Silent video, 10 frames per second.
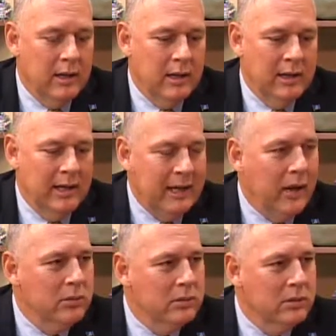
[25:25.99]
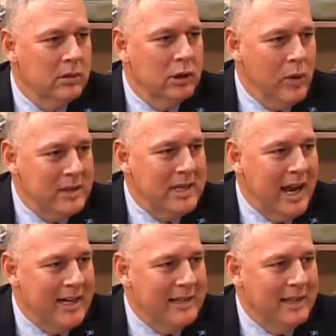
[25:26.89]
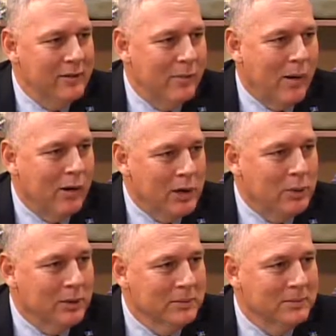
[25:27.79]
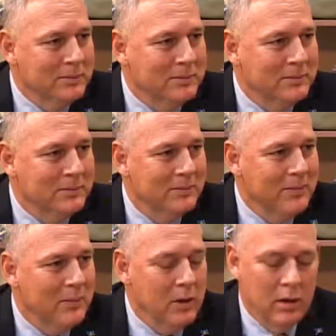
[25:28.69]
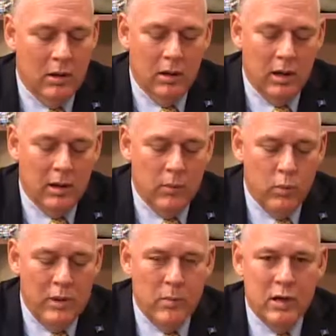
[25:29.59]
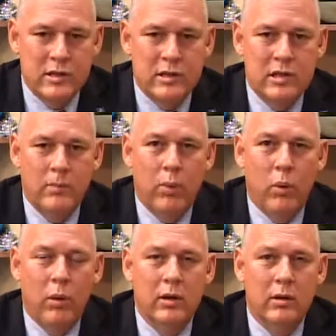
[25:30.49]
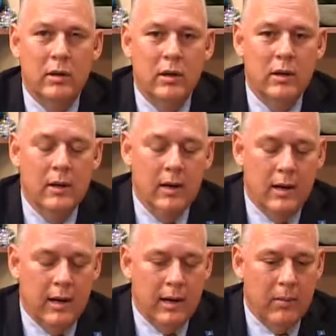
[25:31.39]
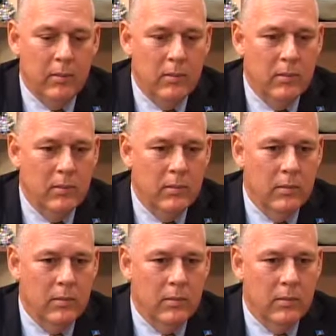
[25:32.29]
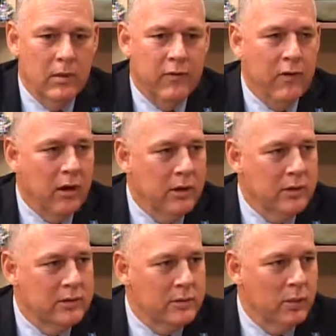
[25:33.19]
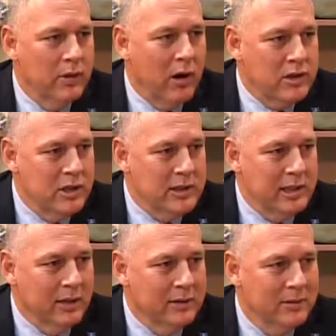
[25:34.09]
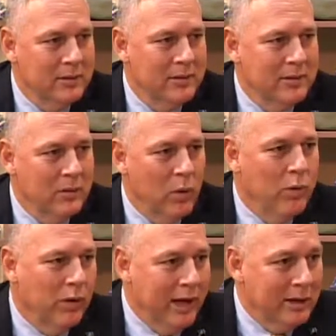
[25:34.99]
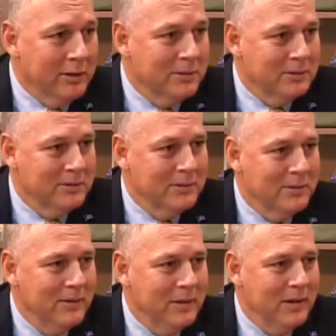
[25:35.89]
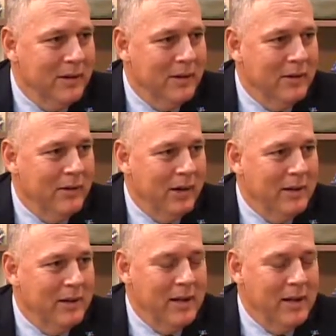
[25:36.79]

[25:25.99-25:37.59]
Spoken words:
kick out USAID from our country. We must support the Falklands with Argentina over England, right?